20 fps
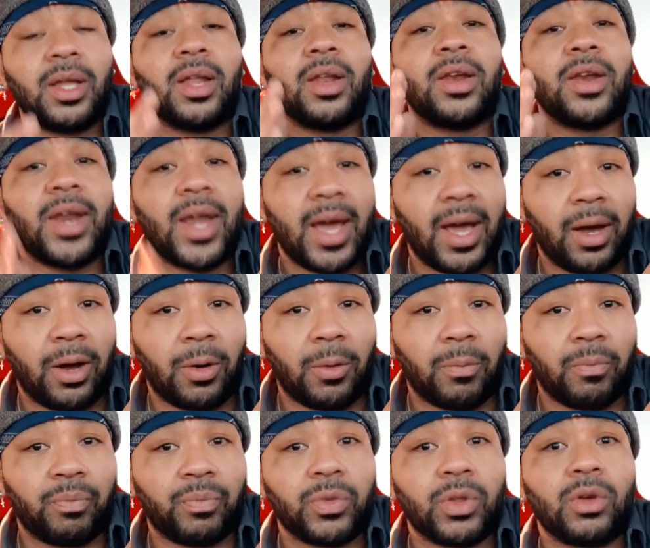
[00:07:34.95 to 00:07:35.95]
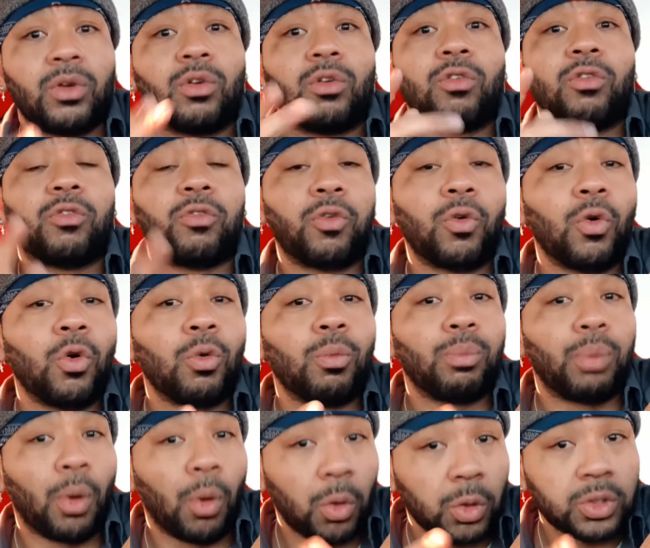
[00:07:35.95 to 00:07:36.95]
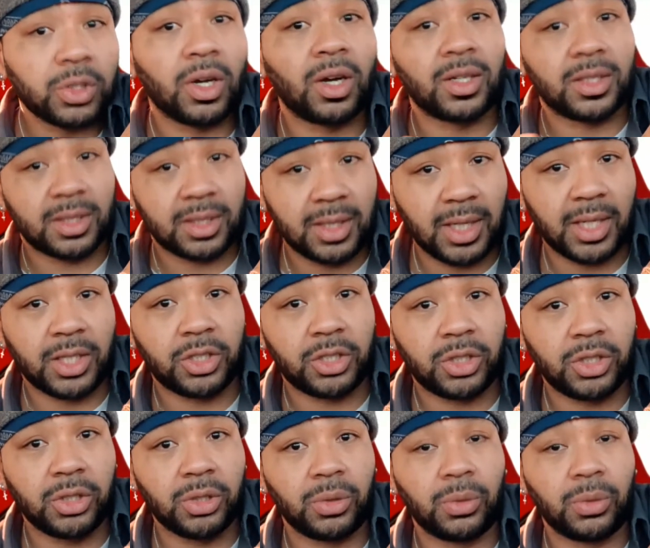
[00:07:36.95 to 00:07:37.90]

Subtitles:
Now, full bolt-on stage 2.